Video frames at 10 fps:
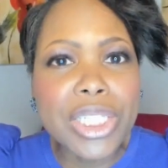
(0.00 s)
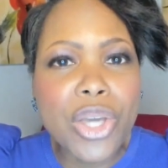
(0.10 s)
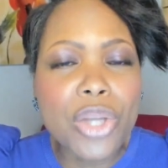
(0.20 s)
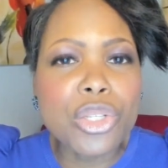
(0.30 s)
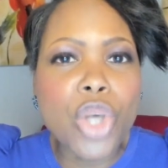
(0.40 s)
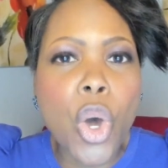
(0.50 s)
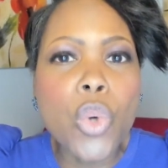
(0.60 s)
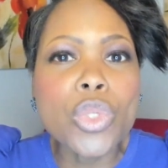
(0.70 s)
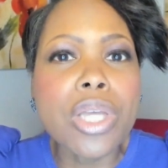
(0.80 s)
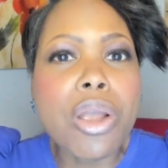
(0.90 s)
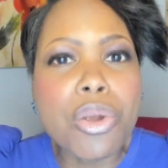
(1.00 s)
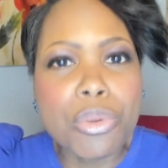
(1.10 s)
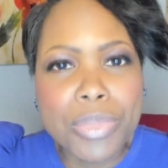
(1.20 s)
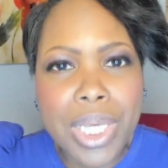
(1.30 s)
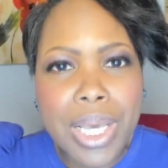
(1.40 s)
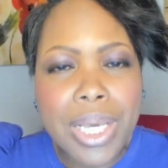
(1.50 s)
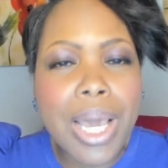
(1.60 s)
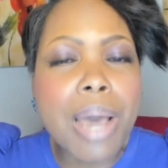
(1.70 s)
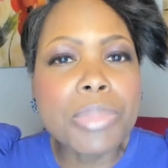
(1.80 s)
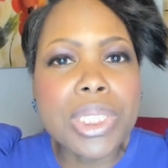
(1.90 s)
on his own terms,
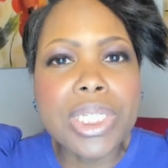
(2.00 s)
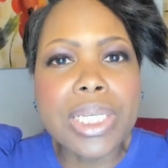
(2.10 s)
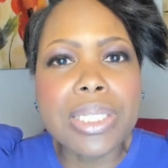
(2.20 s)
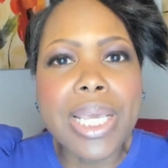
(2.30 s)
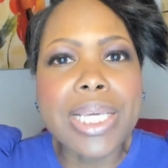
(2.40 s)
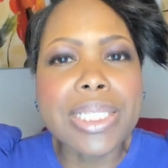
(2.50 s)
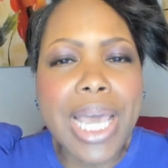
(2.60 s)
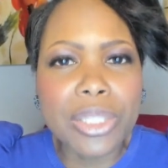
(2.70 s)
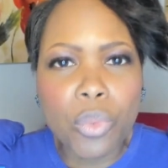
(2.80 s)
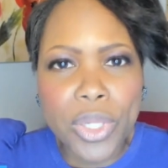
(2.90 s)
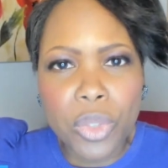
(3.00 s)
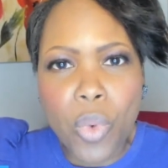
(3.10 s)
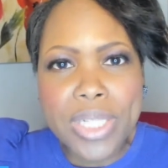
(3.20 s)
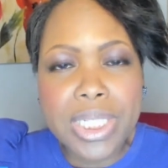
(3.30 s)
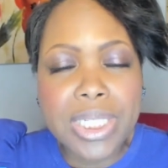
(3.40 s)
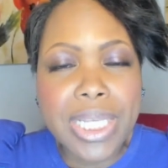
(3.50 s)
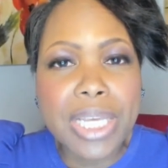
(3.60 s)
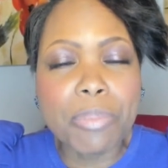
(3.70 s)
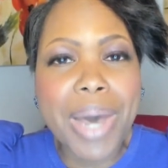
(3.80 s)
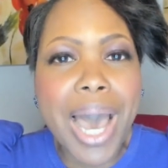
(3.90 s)
come to just say exactly what he wants to say
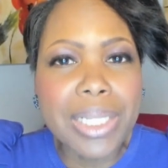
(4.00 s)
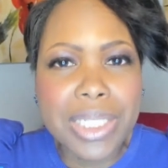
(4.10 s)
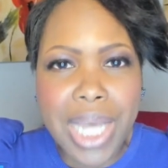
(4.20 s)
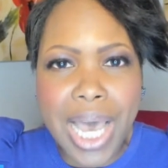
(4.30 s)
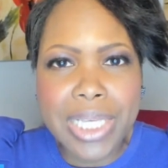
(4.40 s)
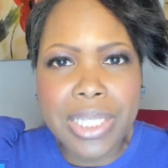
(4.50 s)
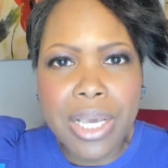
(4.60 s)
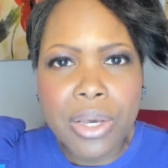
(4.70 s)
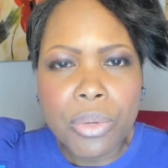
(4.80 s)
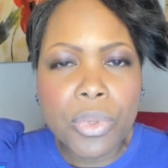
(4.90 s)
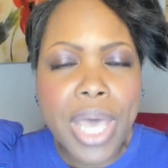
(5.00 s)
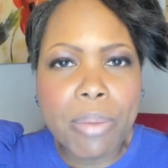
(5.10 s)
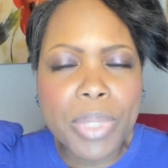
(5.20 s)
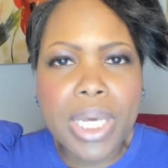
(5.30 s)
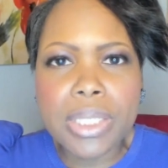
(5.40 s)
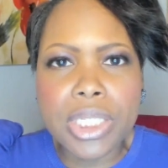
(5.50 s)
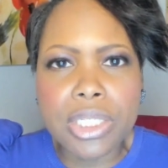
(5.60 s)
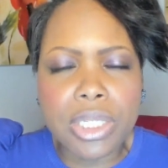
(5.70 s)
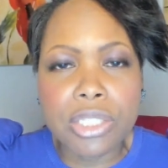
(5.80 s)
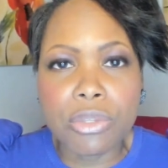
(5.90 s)
and apologize without, because
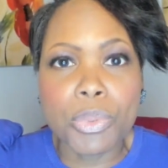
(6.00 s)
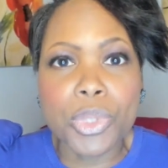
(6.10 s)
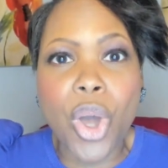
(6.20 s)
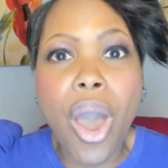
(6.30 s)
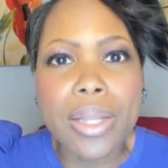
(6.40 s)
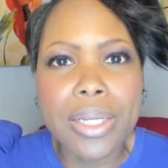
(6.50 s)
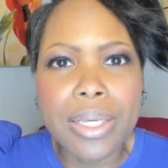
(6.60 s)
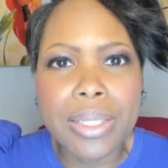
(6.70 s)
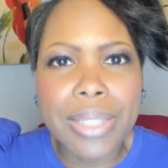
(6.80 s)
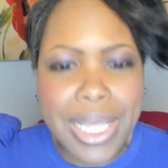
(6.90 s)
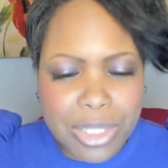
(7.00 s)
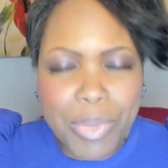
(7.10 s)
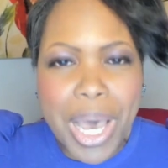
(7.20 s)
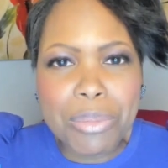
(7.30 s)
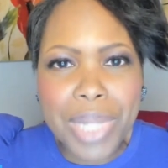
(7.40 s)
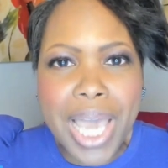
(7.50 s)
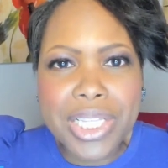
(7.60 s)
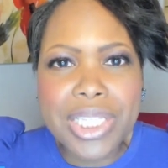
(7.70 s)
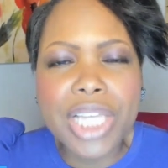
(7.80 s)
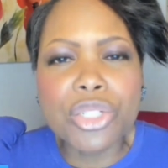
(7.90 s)
he was caught. That's the bottom line,
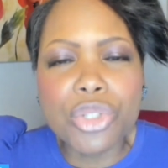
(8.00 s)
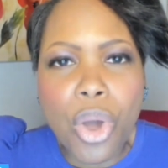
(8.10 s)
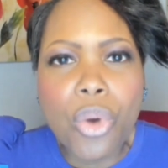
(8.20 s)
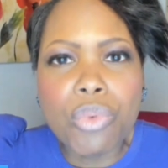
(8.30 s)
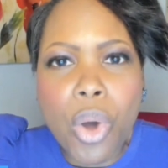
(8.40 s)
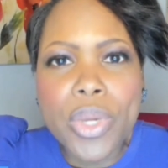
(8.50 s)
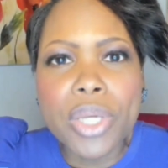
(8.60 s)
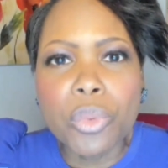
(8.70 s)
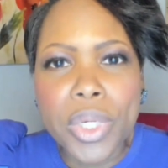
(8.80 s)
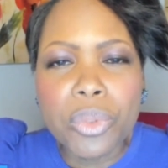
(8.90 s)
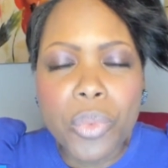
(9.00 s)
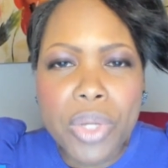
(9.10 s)
is that Joe Rogan, when he went